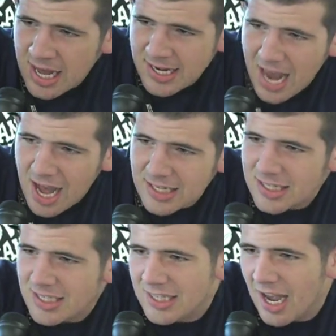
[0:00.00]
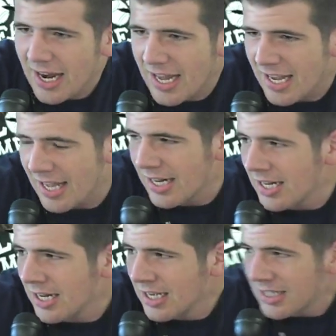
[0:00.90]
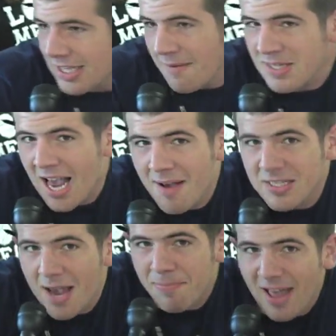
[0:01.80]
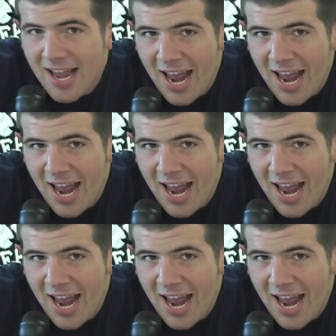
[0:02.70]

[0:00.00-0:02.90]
now I just study and sometimes I play